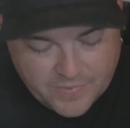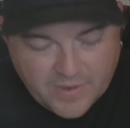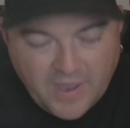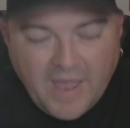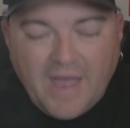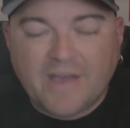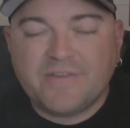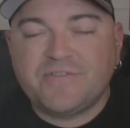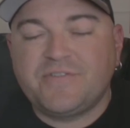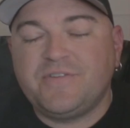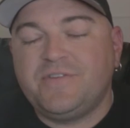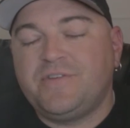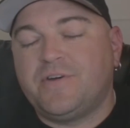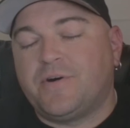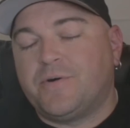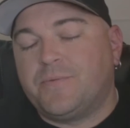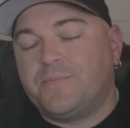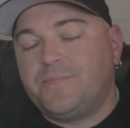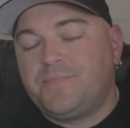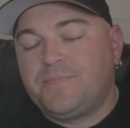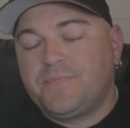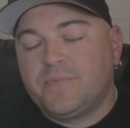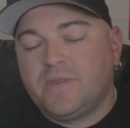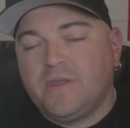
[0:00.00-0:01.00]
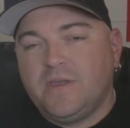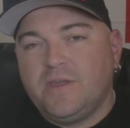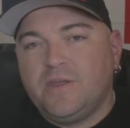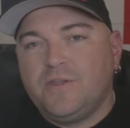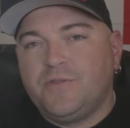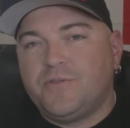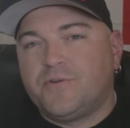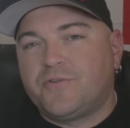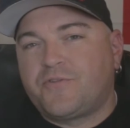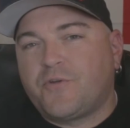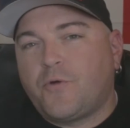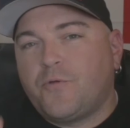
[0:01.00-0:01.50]
Actually, no.
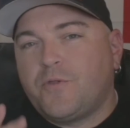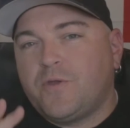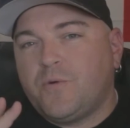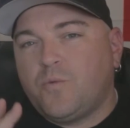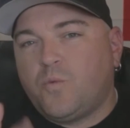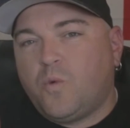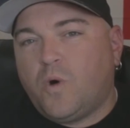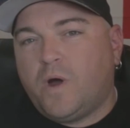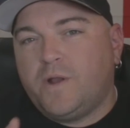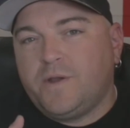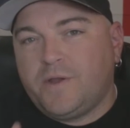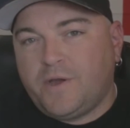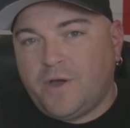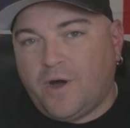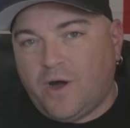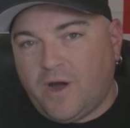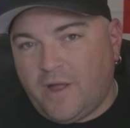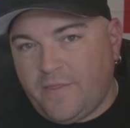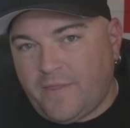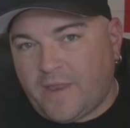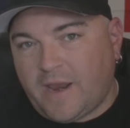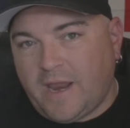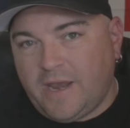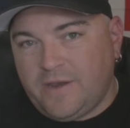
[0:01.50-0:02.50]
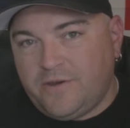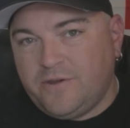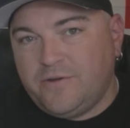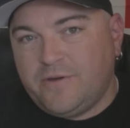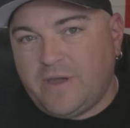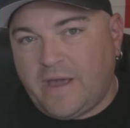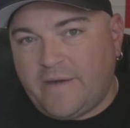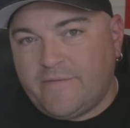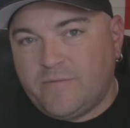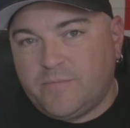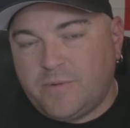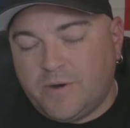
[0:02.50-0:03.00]
There's only one con that I do
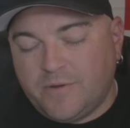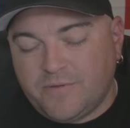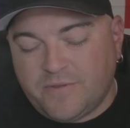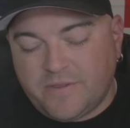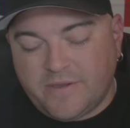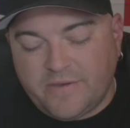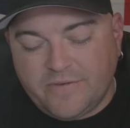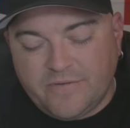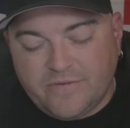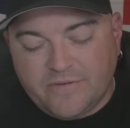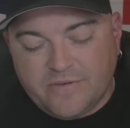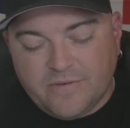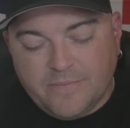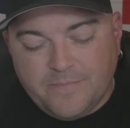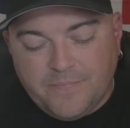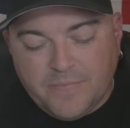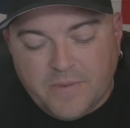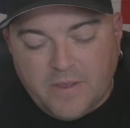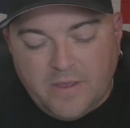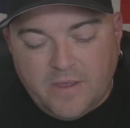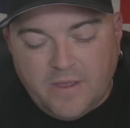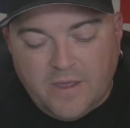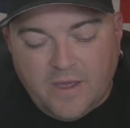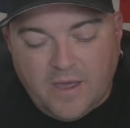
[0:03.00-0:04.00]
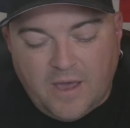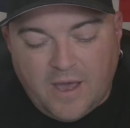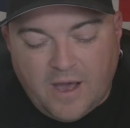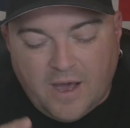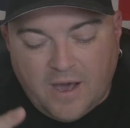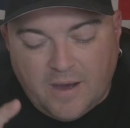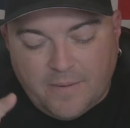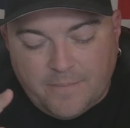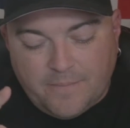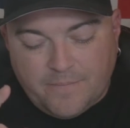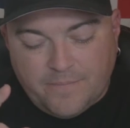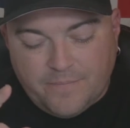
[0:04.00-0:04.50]
have about this.
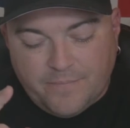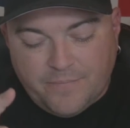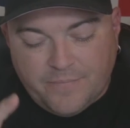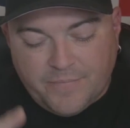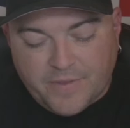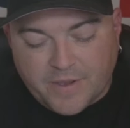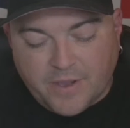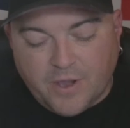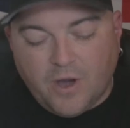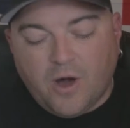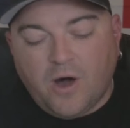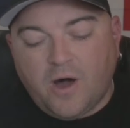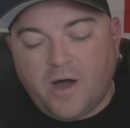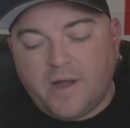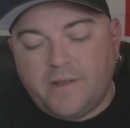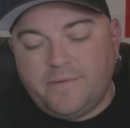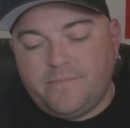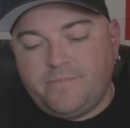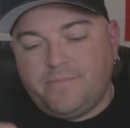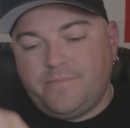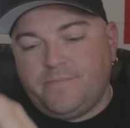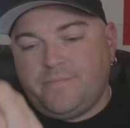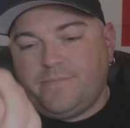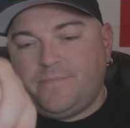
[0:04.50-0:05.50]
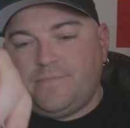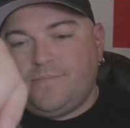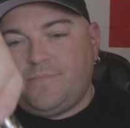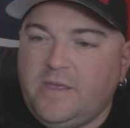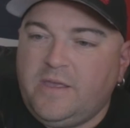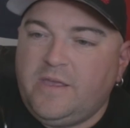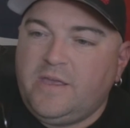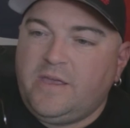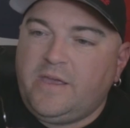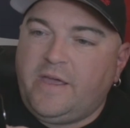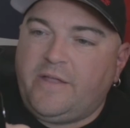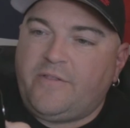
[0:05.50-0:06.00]
The con,
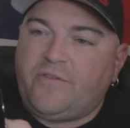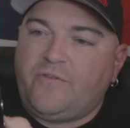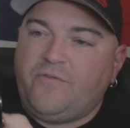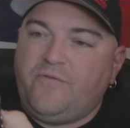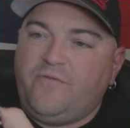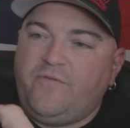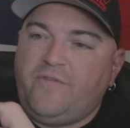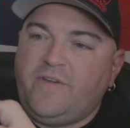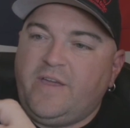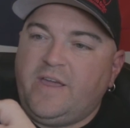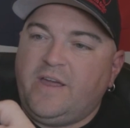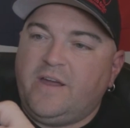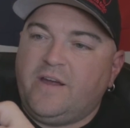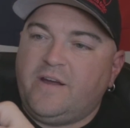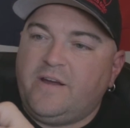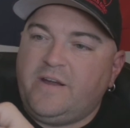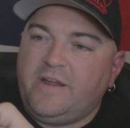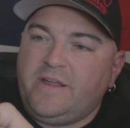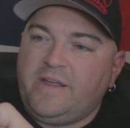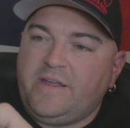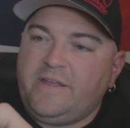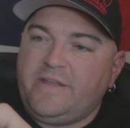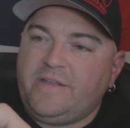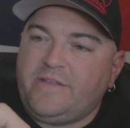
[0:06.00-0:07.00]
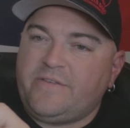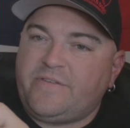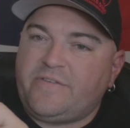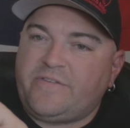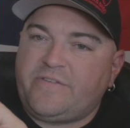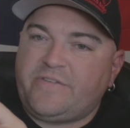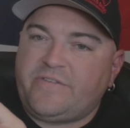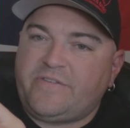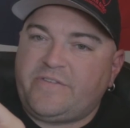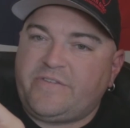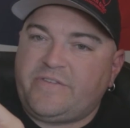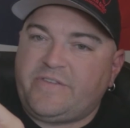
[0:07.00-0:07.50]
it's very
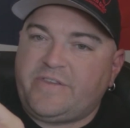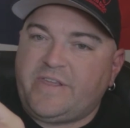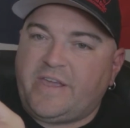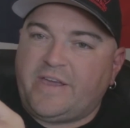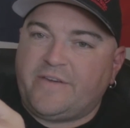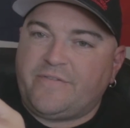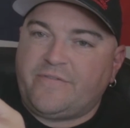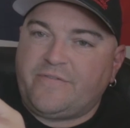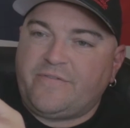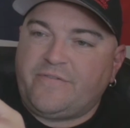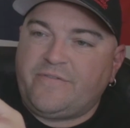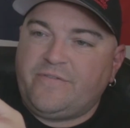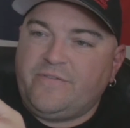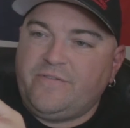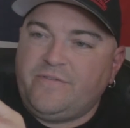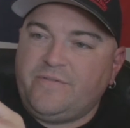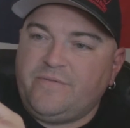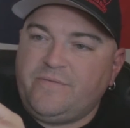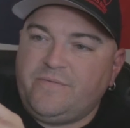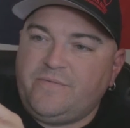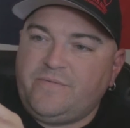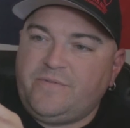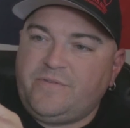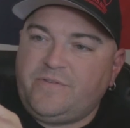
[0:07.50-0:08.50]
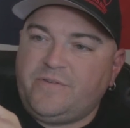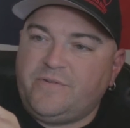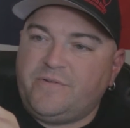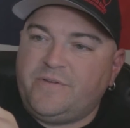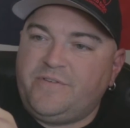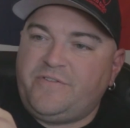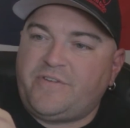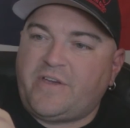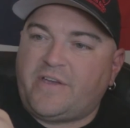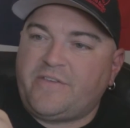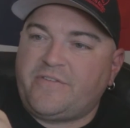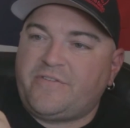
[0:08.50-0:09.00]
stiff to
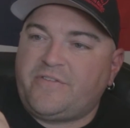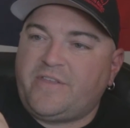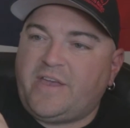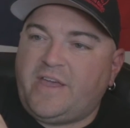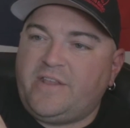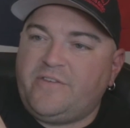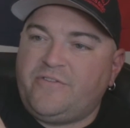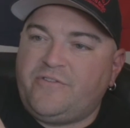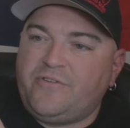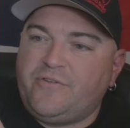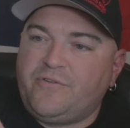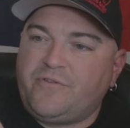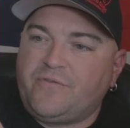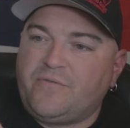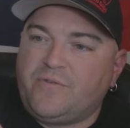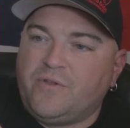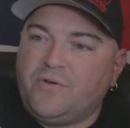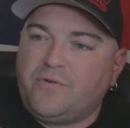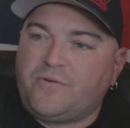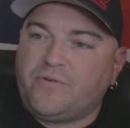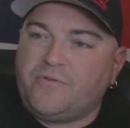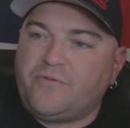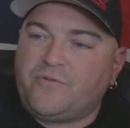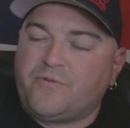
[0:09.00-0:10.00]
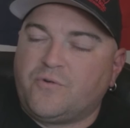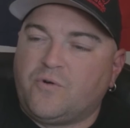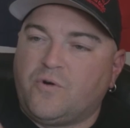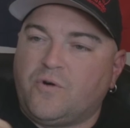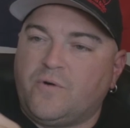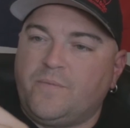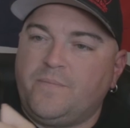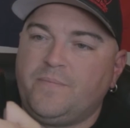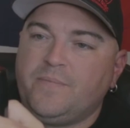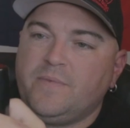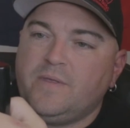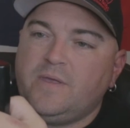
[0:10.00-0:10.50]
adjust that juice flow
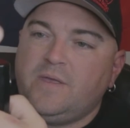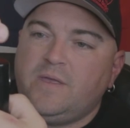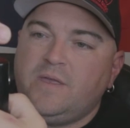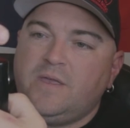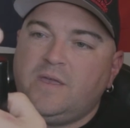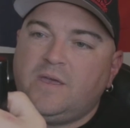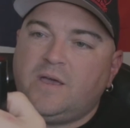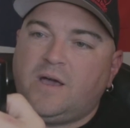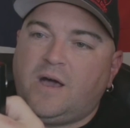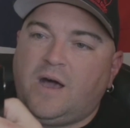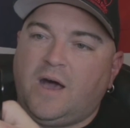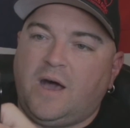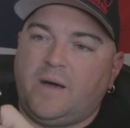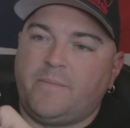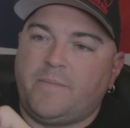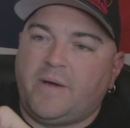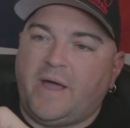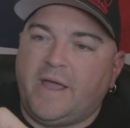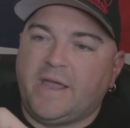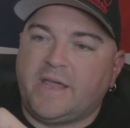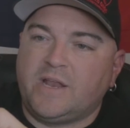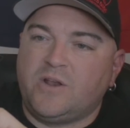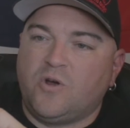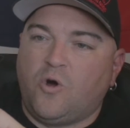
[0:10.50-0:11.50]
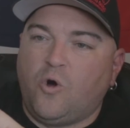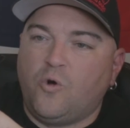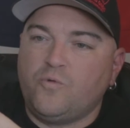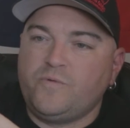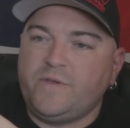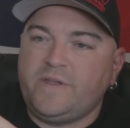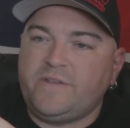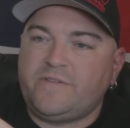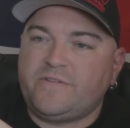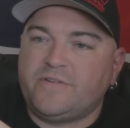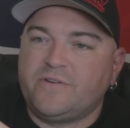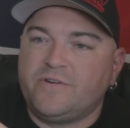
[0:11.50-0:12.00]
control. I can
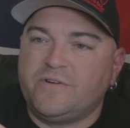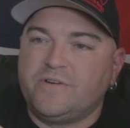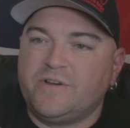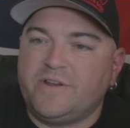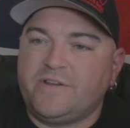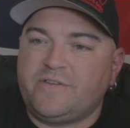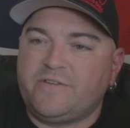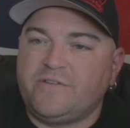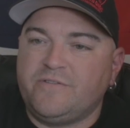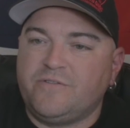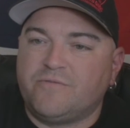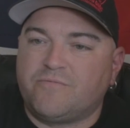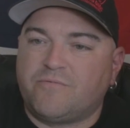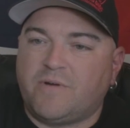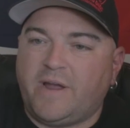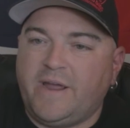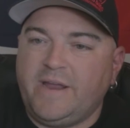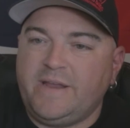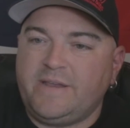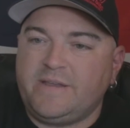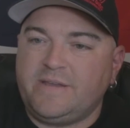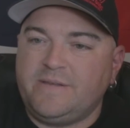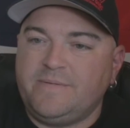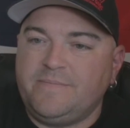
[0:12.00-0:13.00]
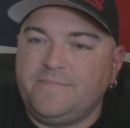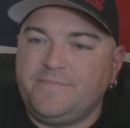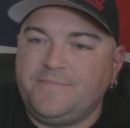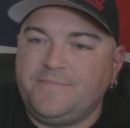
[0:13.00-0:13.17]
only turn it to the right.